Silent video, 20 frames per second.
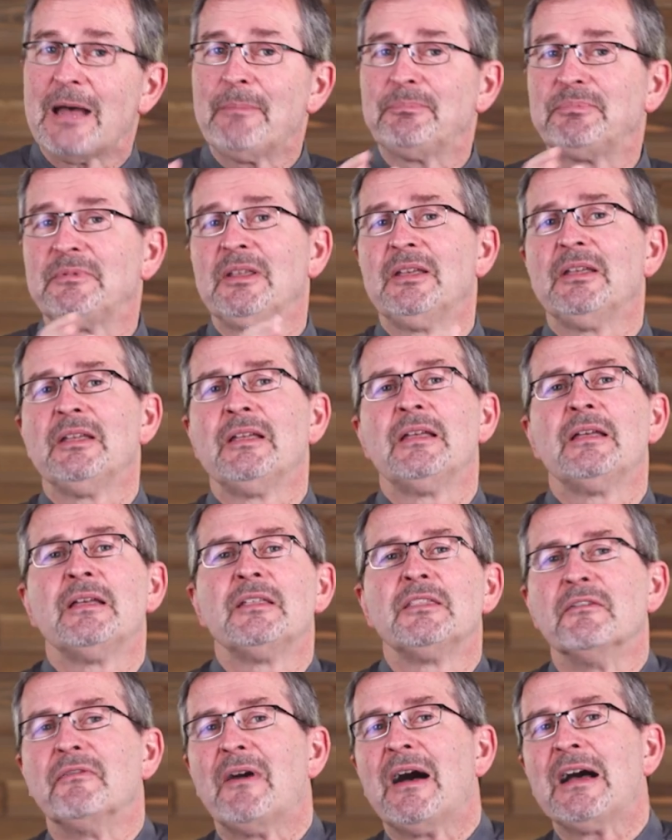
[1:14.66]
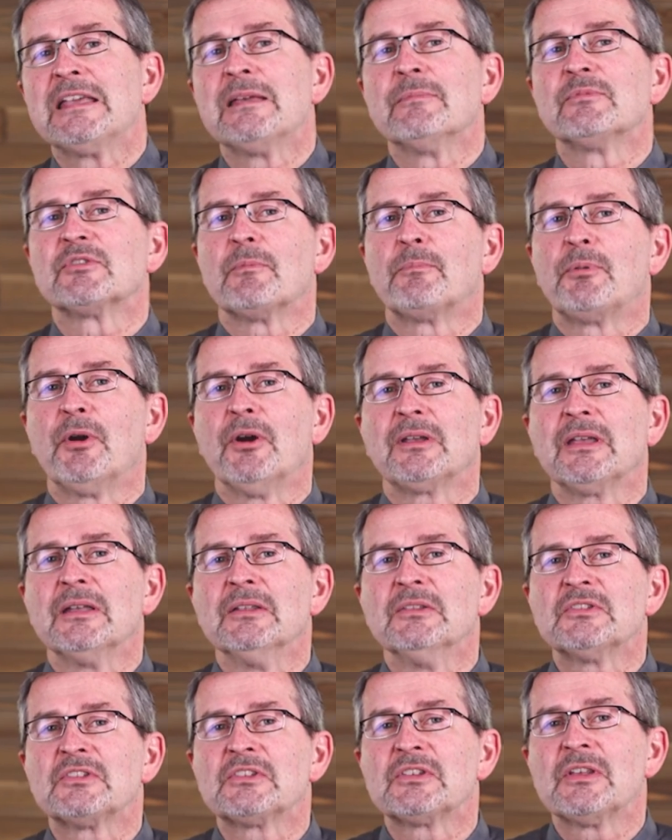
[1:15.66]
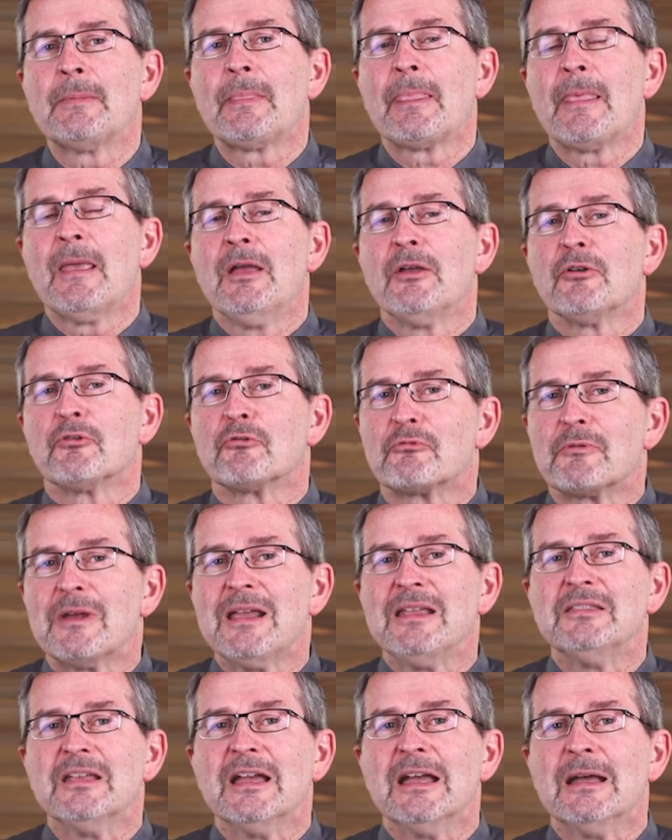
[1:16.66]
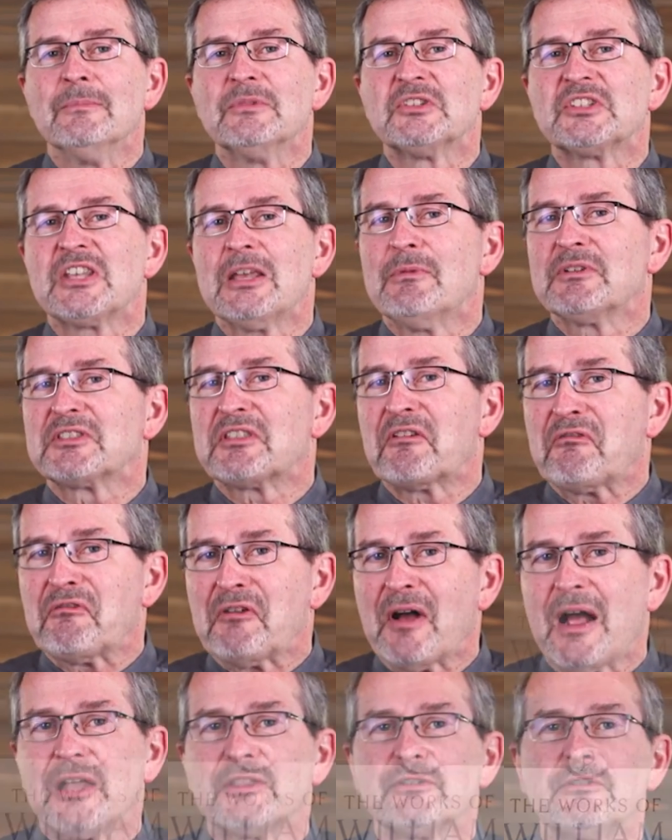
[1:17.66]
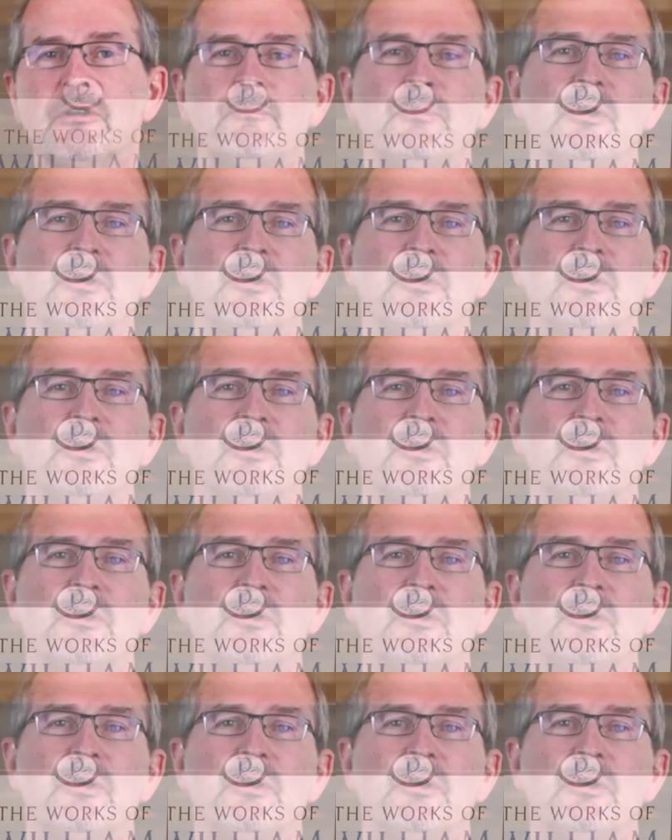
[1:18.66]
up the volumes of Perkins, read them, see what the father of